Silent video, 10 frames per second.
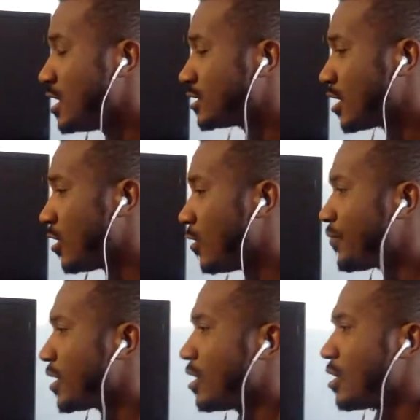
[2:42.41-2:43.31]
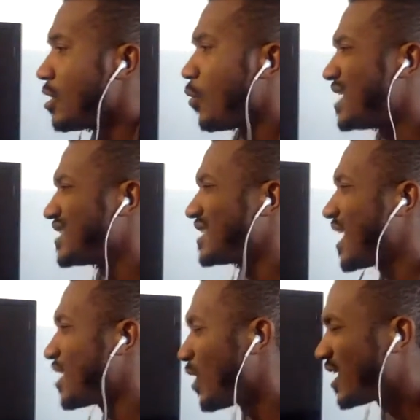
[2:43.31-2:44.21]
So why is that
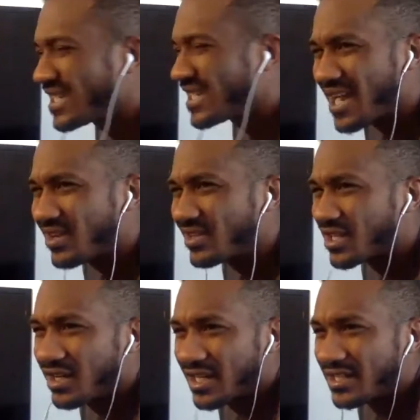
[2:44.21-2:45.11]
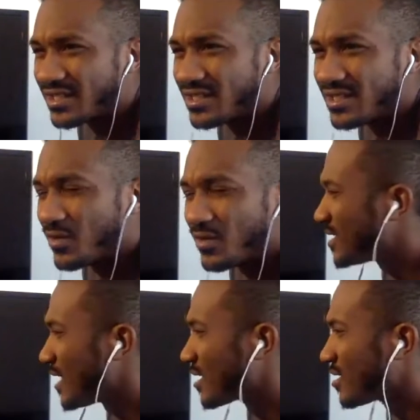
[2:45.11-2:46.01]
title? Why did I title it cookies? Why did I
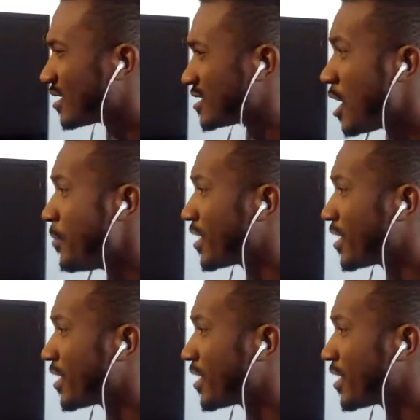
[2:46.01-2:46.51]
title it cookies?